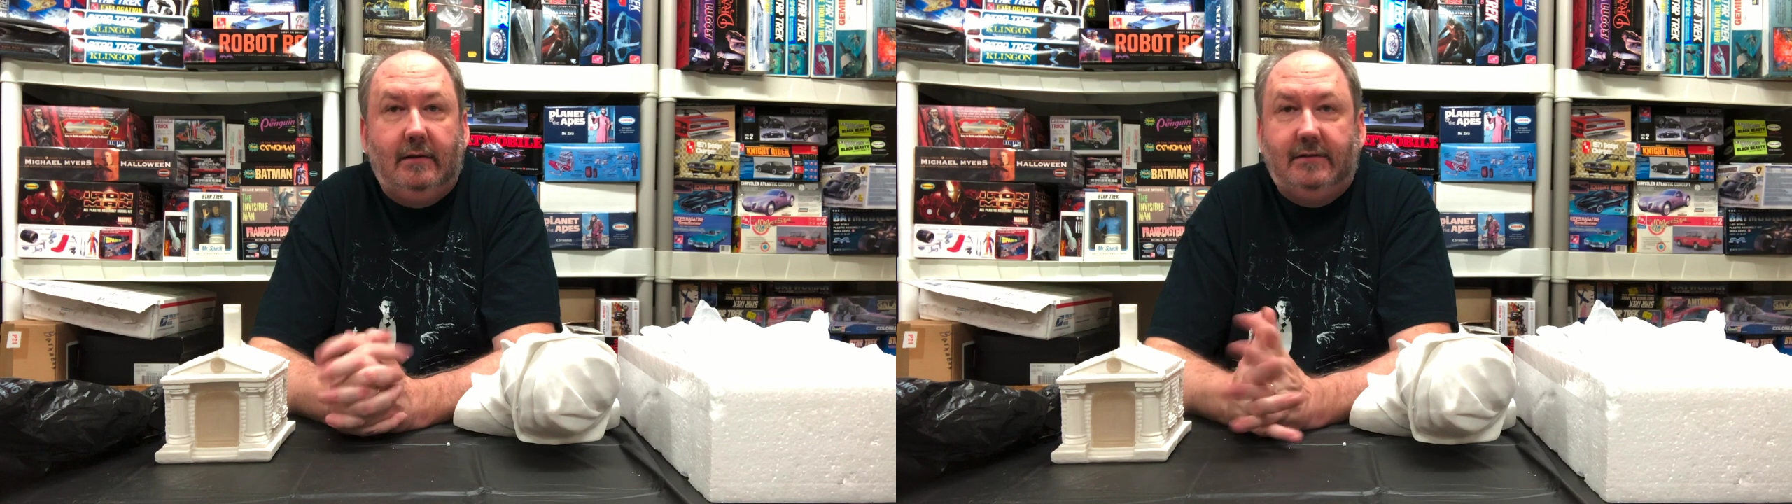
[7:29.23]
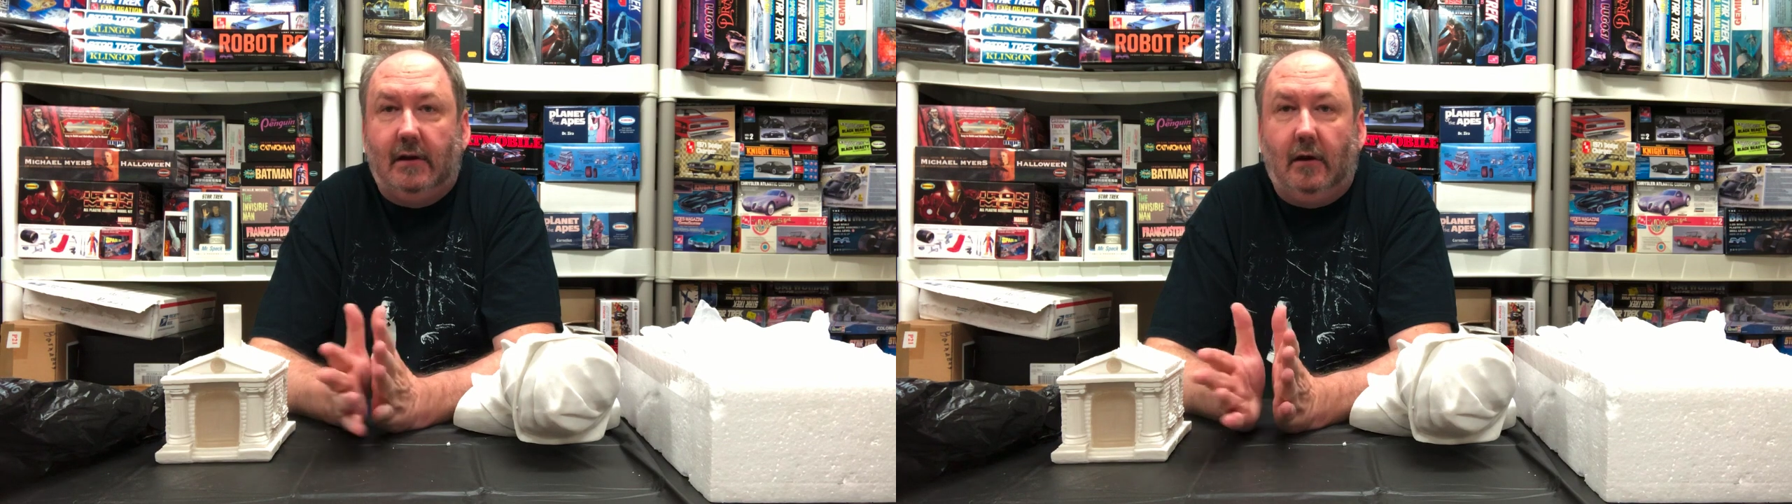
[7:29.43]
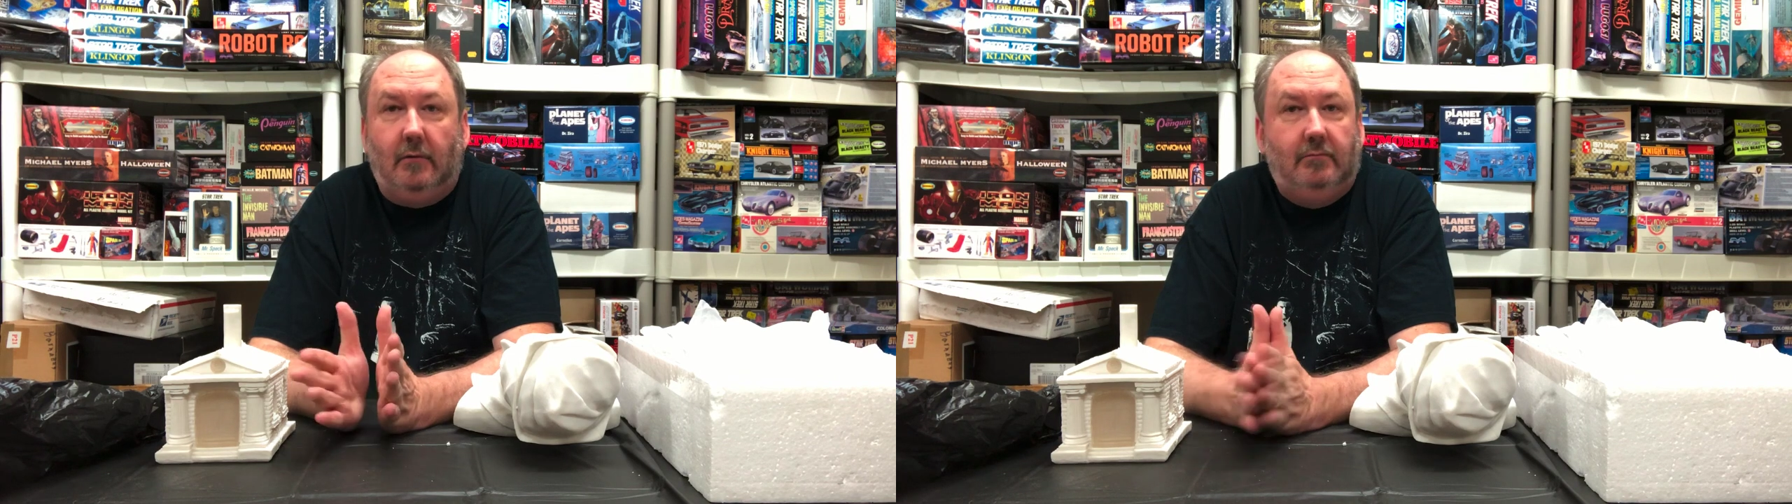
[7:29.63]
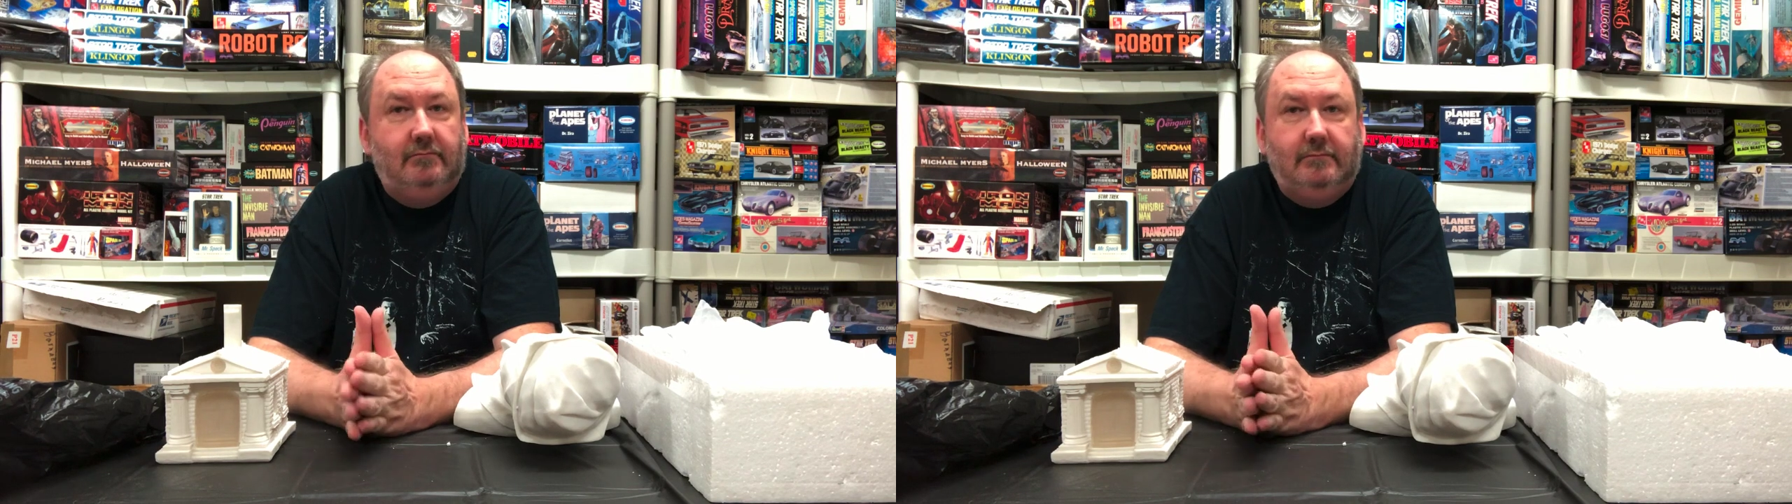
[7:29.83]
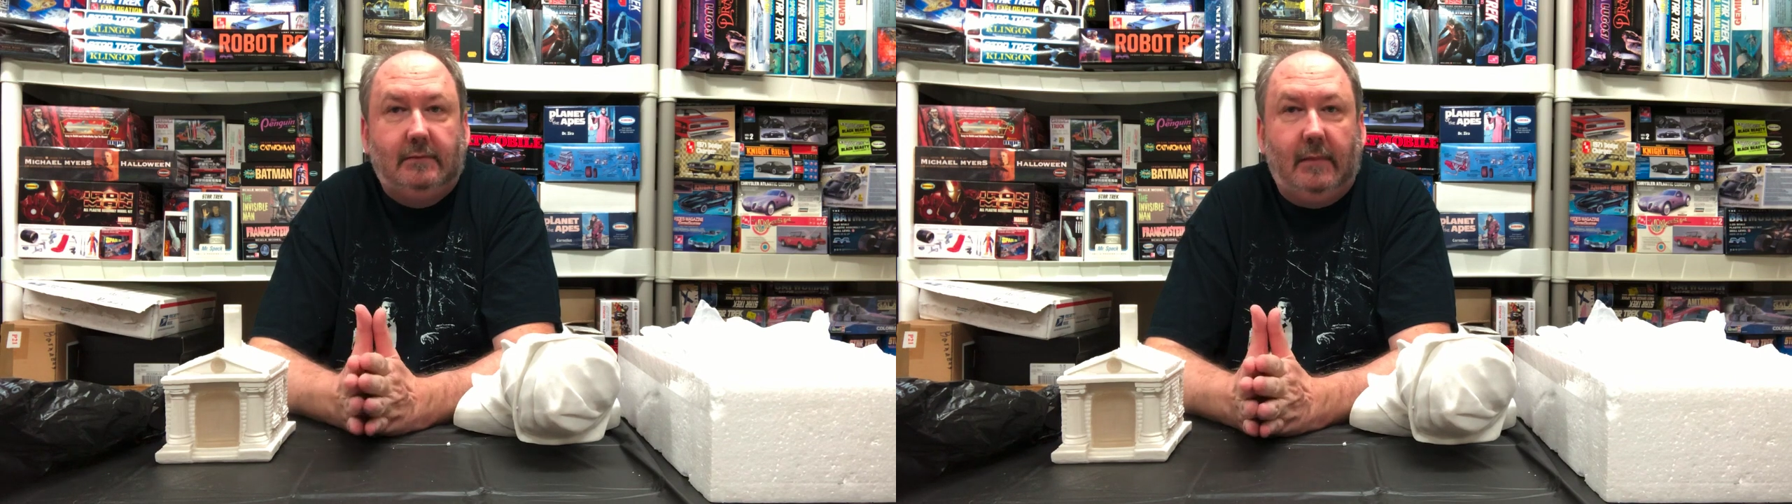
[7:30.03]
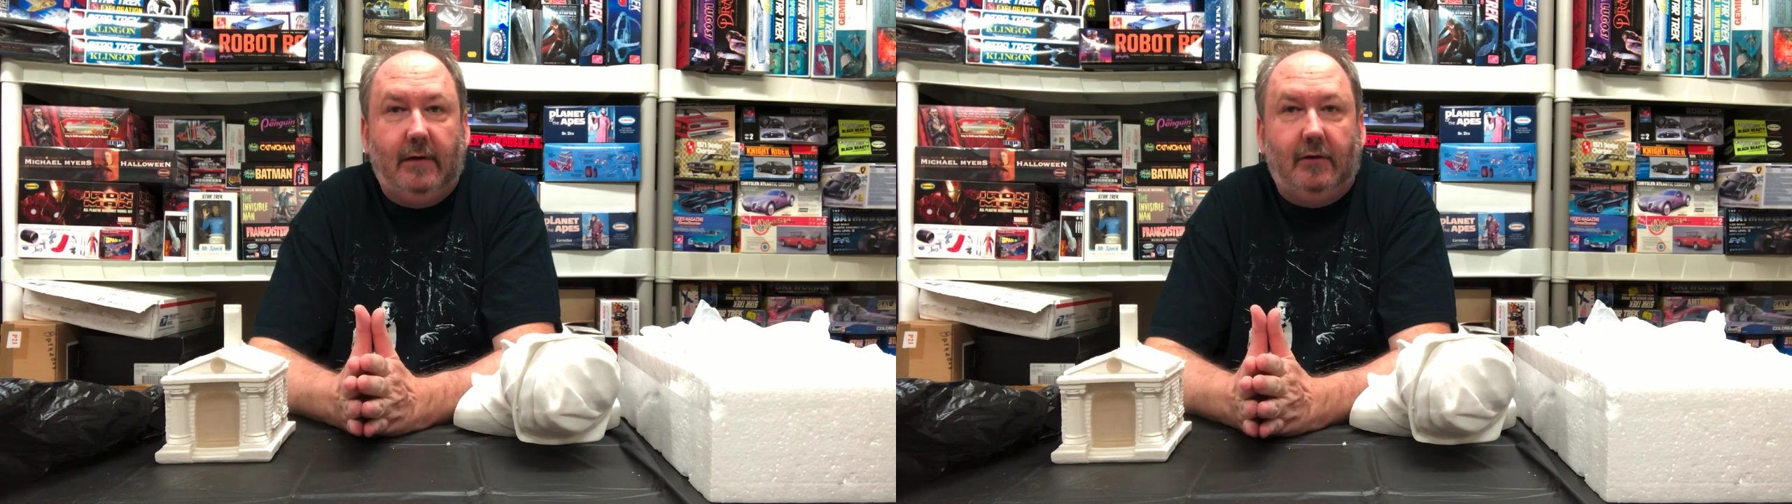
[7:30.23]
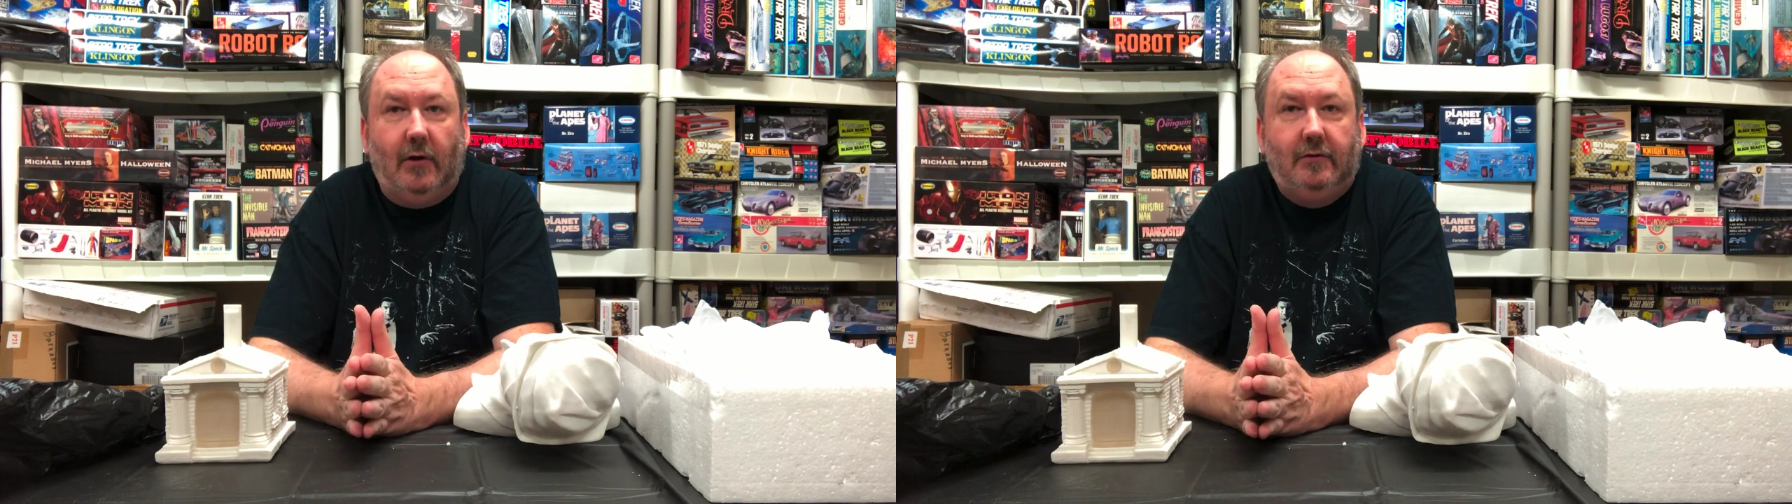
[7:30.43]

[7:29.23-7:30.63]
So if you're